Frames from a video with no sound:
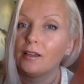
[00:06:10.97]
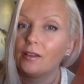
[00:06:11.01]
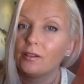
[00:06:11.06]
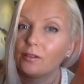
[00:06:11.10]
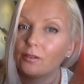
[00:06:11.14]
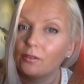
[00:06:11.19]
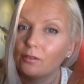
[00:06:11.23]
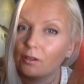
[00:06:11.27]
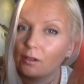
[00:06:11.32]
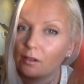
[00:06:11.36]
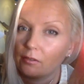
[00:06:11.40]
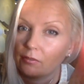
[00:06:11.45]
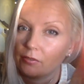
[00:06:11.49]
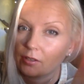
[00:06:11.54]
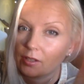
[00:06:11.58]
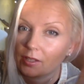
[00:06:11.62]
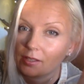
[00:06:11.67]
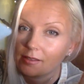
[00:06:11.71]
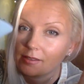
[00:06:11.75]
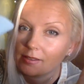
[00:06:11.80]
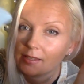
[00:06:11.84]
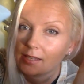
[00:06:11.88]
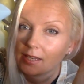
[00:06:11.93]
Don't know if you
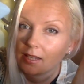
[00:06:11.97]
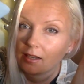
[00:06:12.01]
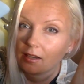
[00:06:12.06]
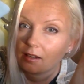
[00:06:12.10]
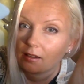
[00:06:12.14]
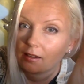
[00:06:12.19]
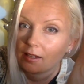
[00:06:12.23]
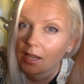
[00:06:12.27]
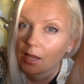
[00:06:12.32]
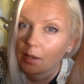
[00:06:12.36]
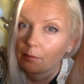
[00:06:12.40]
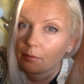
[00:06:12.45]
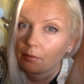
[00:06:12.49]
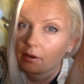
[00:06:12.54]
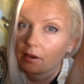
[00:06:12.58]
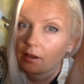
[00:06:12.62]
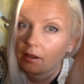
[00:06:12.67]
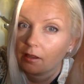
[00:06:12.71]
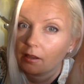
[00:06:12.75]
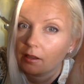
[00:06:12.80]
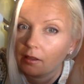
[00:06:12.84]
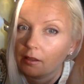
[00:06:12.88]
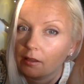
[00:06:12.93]
can see it on
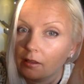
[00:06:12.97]
camera,